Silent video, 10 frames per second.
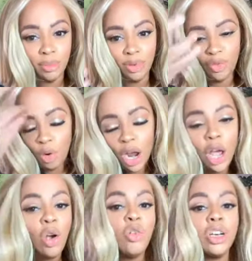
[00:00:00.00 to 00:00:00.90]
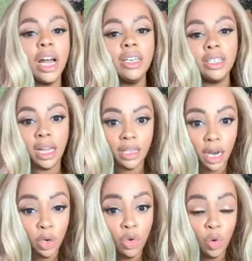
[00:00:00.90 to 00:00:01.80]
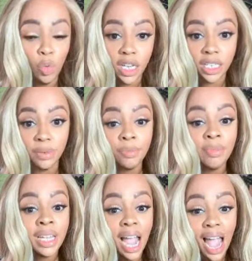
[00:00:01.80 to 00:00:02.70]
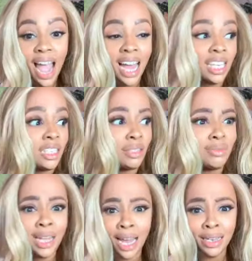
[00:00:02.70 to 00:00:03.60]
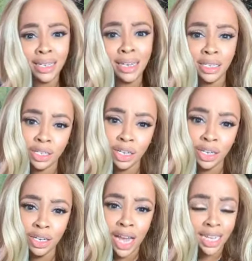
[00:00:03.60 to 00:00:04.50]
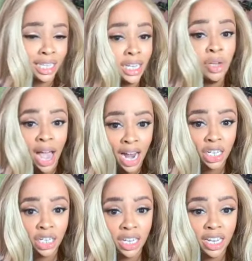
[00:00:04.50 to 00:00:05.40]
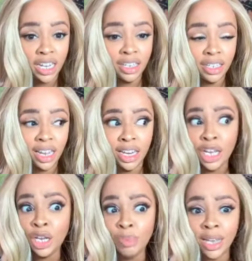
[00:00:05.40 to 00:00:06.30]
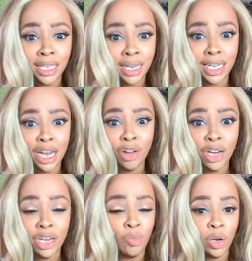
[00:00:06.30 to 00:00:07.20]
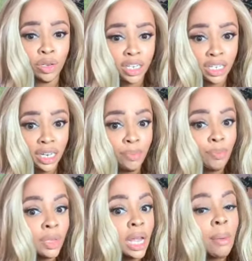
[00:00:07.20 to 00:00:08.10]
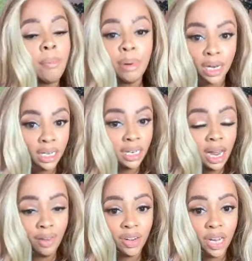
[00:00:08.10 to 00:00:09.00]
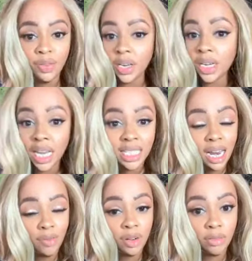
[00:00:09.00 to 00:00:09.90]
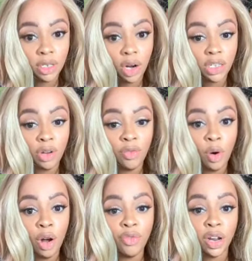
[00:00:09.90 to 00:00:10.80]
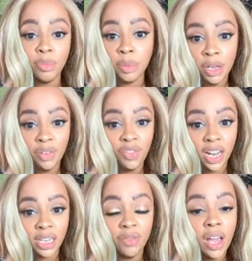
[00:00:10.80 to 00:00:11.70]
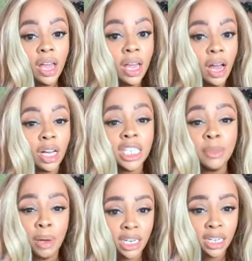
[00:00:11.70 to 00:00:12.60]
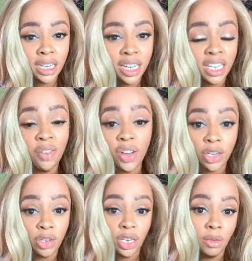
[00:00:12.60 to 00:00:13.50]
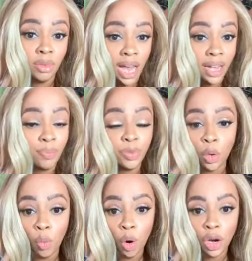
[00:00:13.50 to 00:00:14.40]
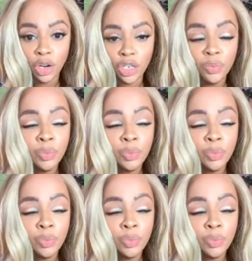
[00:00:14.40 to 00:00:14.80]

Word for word: before, who tried to say that Luka wasn't as talented and as good as he actually is, and he basically carried and willed his team, but didn't have enough and doesn't have enough stars overall for him to be effective, especially against a veteran team like the Warriors.